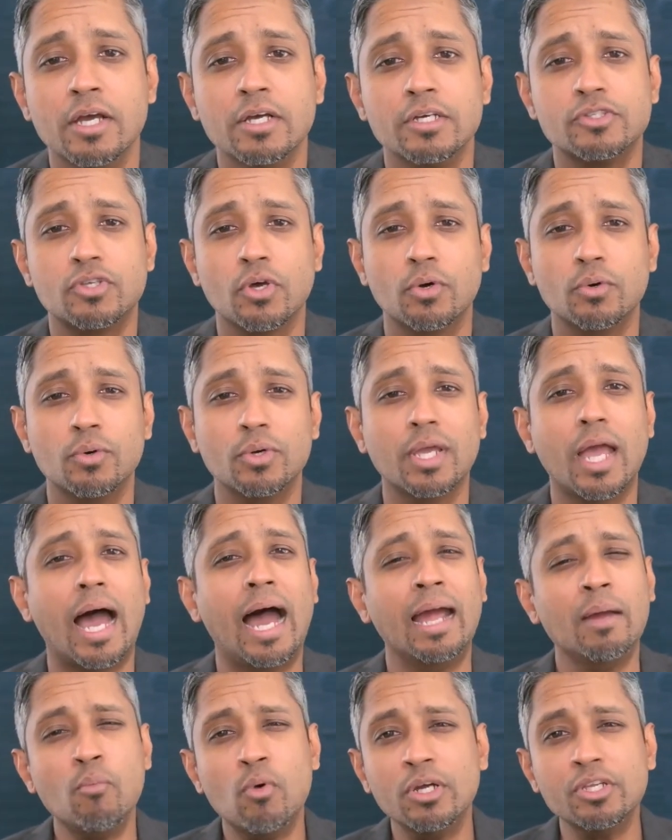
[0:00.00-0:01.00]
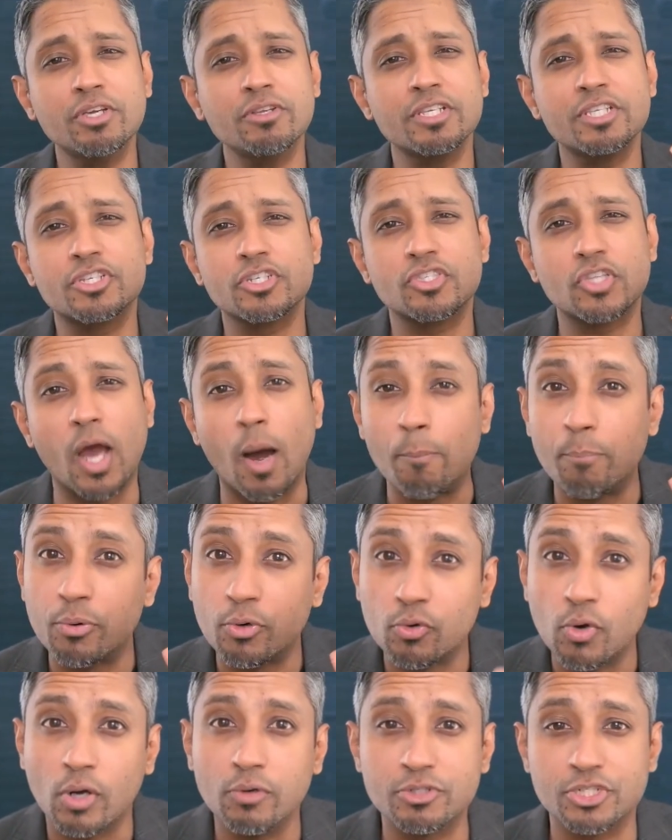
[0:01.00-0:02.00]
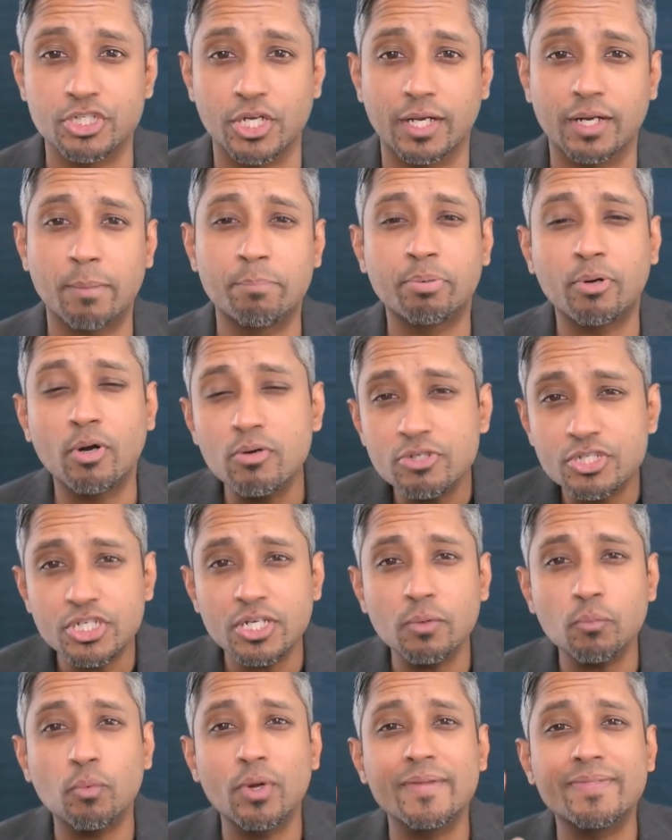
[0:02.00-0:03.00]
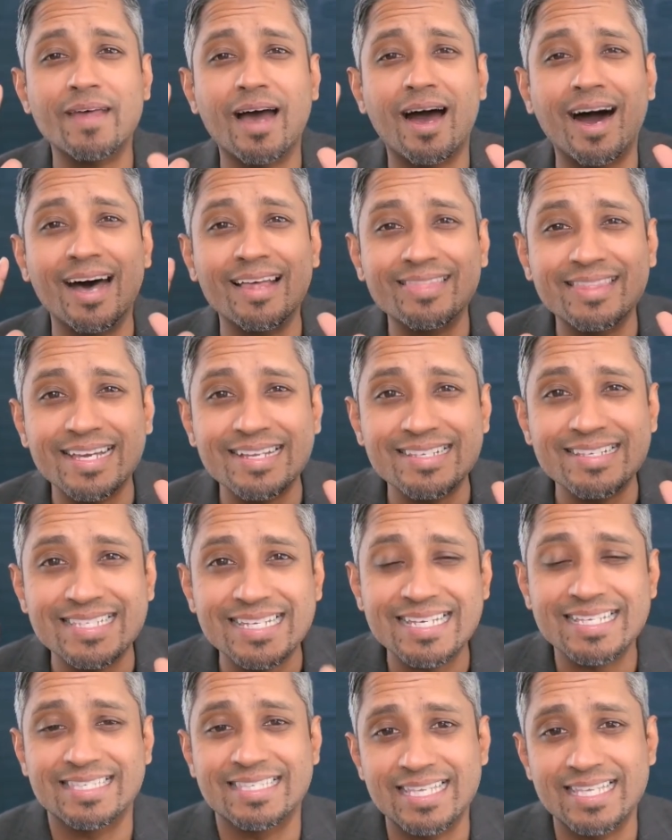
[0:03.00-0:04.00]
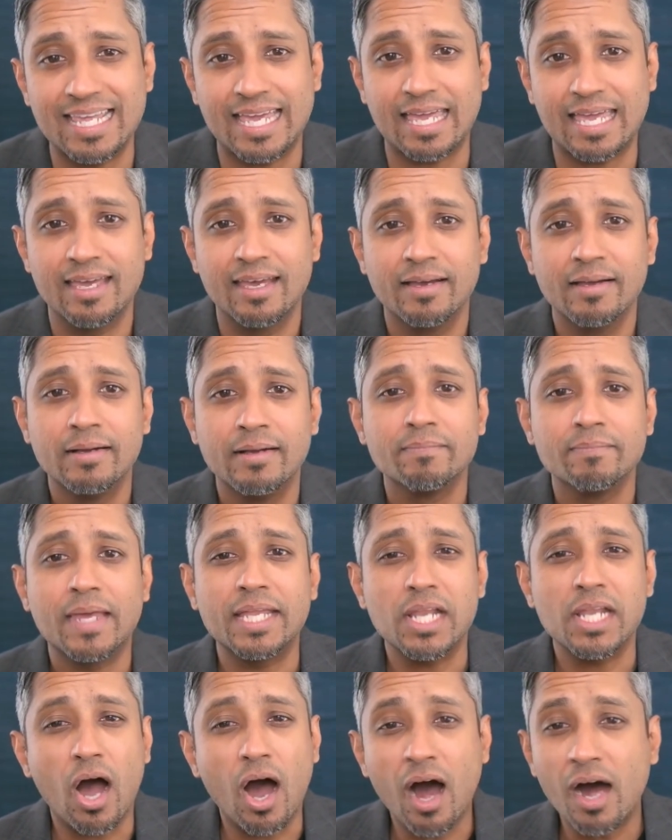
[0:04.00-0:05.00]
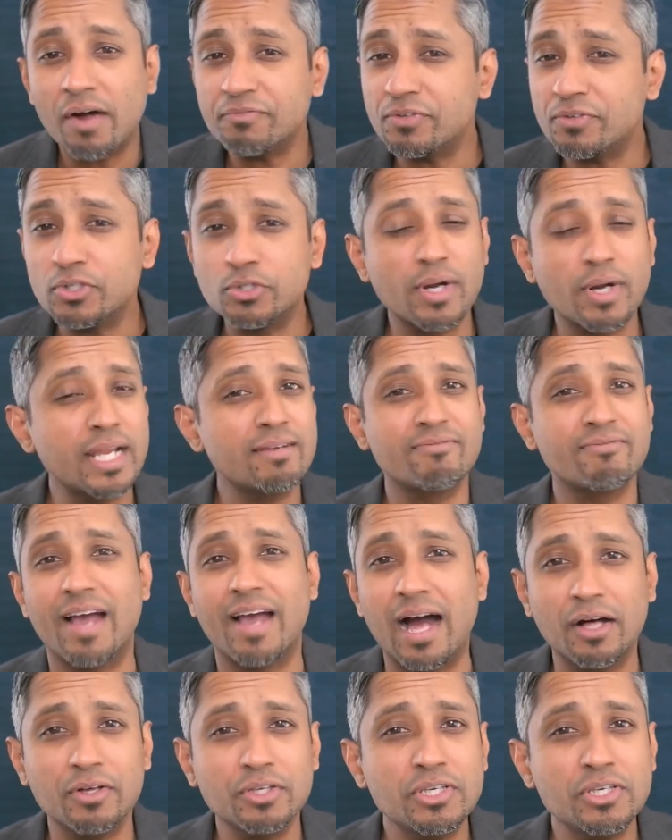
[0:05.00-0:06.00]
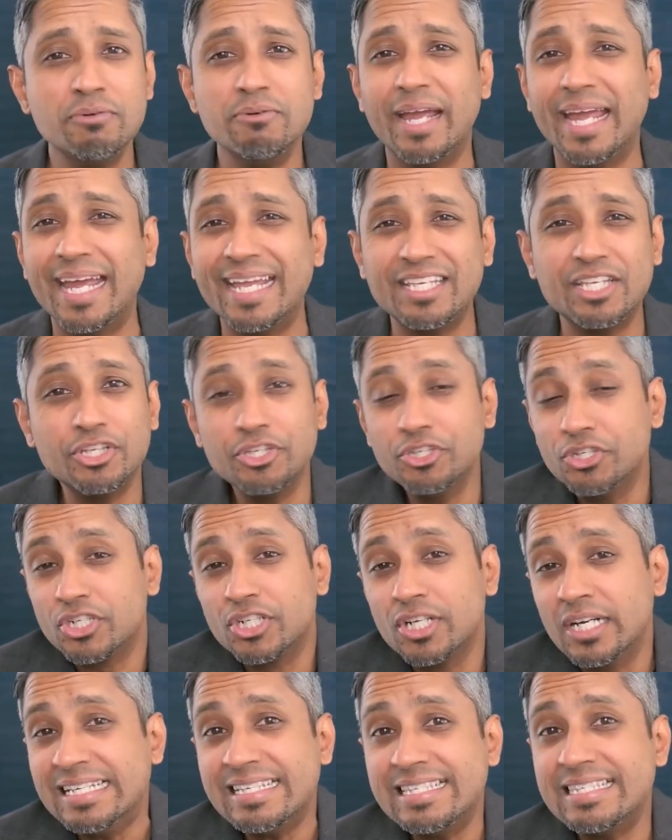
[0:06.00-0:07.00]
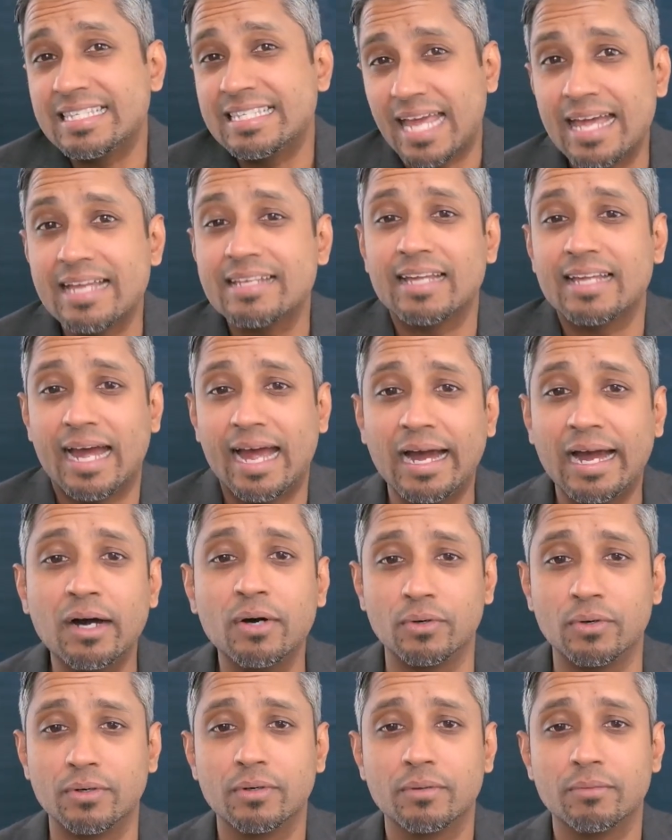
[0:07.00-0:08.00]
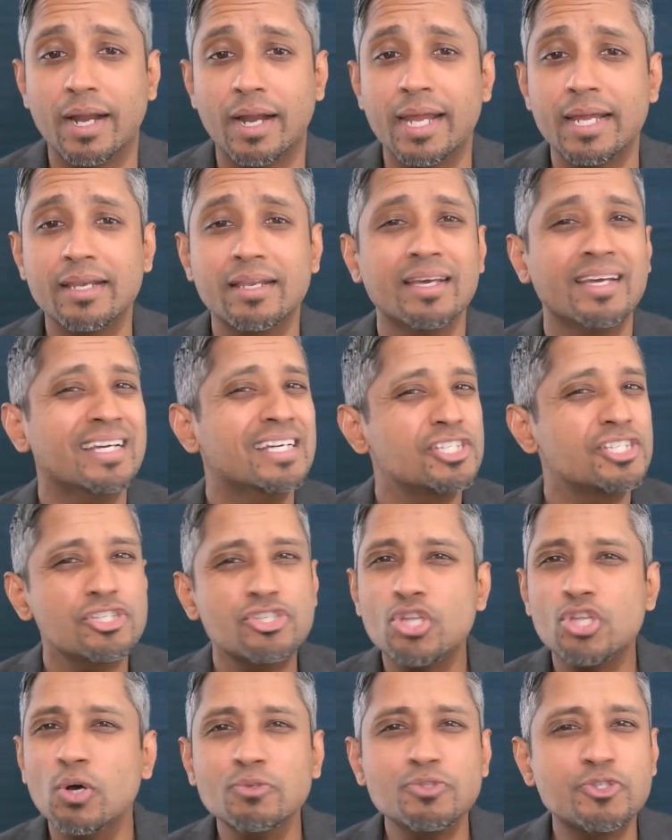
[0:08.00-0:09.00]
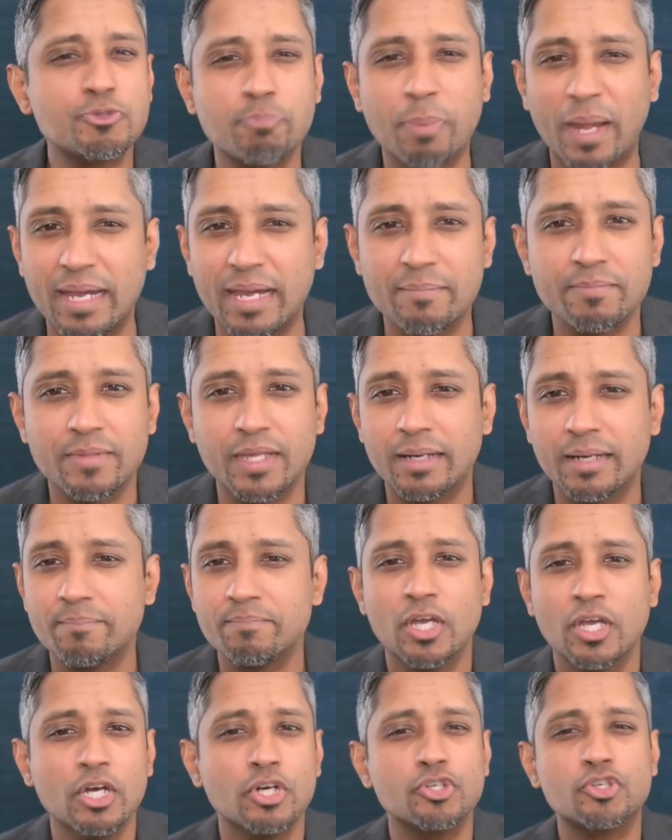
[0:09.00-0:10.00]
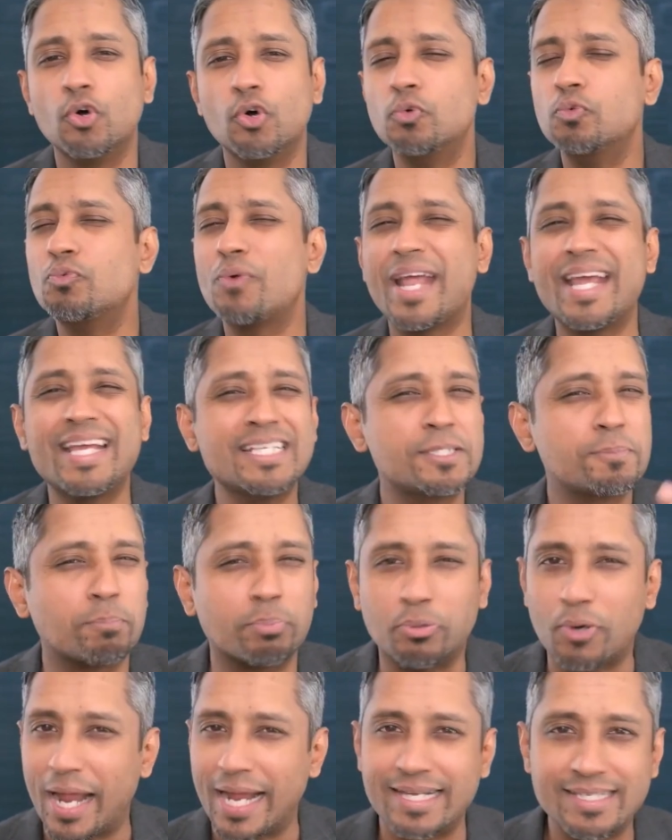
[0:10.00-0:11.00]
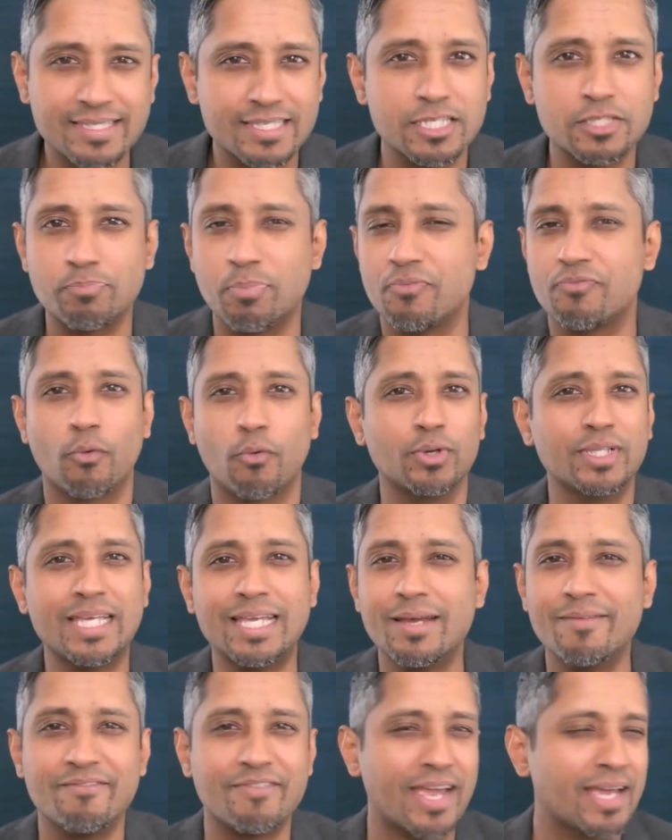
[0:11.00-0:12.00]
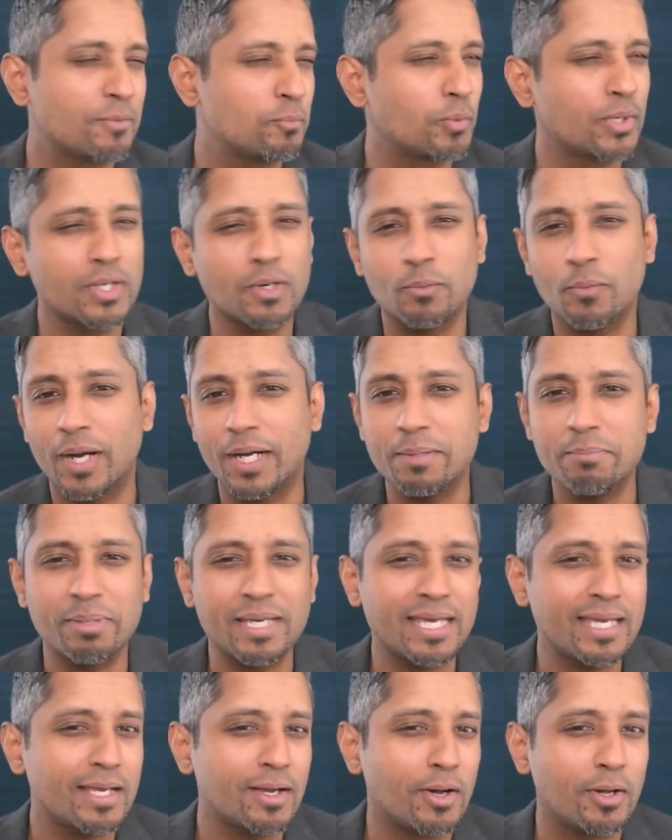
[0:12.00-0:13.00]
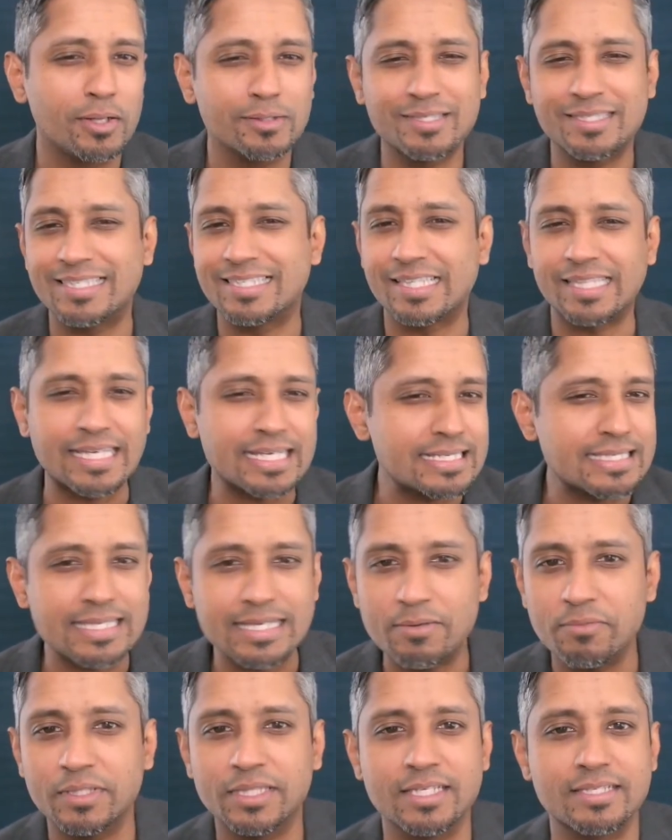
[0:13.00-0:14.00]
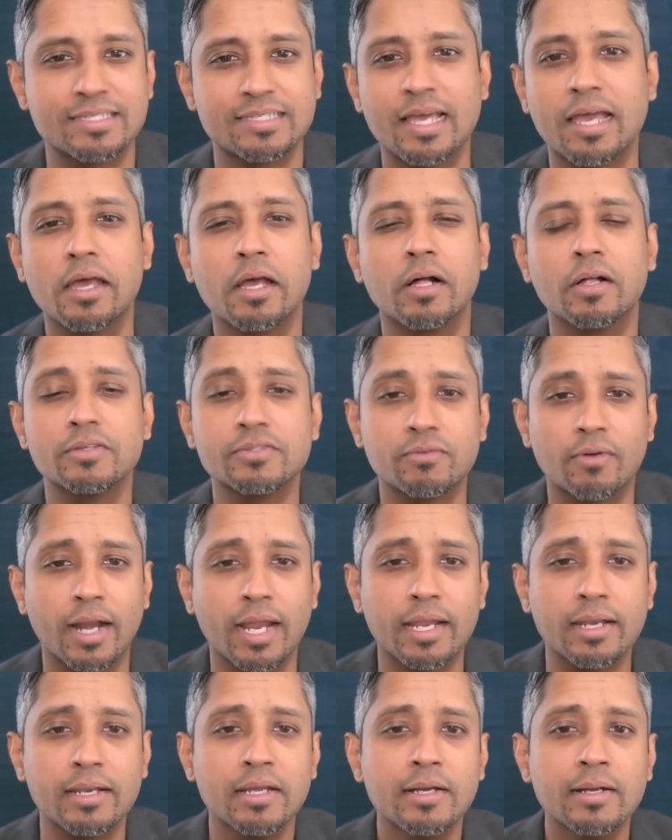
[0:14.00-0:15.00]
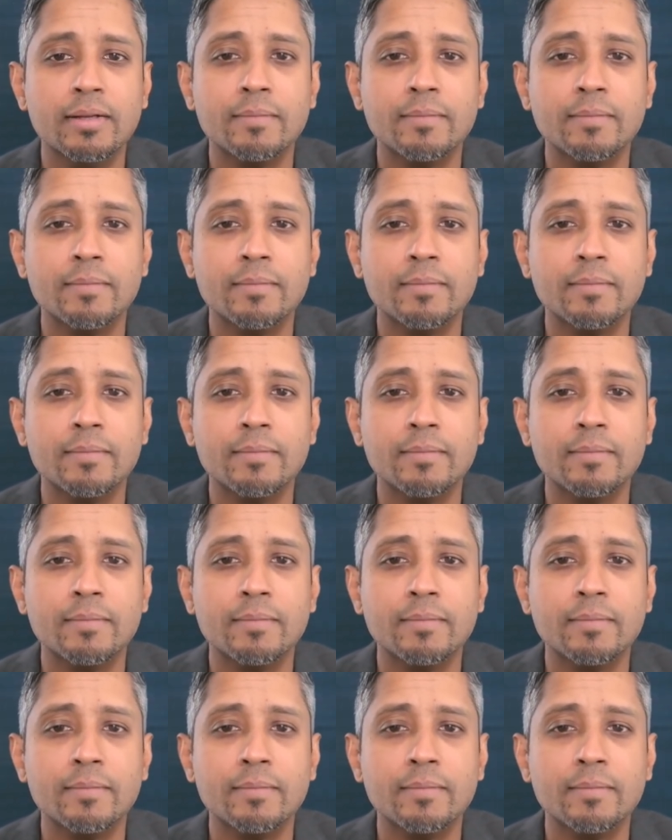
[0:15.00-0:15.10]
So I want you to just approach it, approach it with authenticity and offer great value and you're going to stand out, right? Just don't spam them. Don't raise prices before the event. We don't want to be all sleazy with the sales, right?